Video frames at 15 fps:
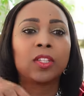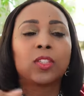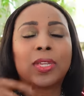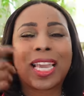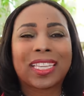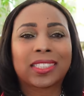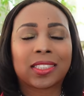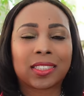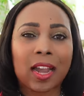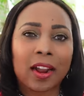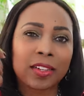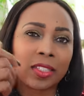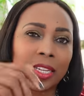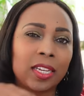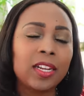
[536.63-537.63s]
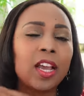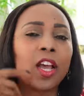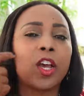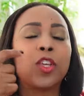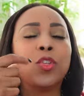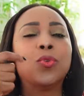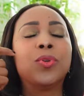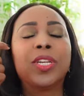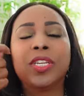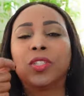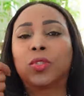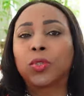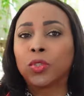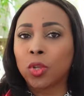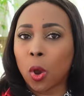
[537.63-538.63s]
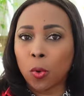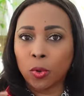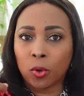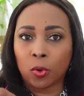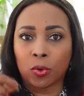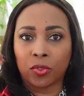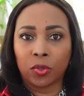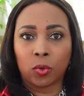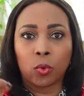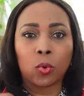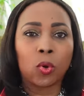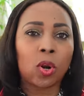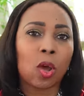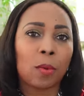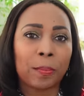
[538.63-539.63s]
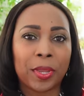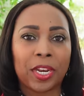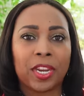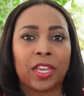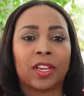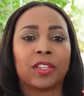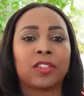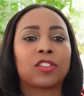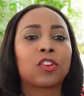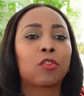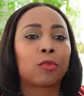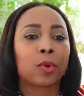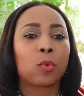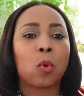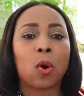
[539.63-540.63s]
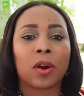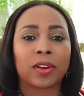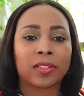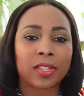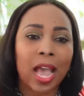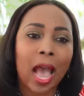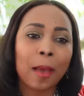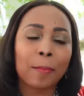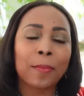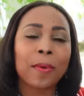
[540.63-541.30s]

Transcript: To get started, you need to download the Google Opinions Rewards app,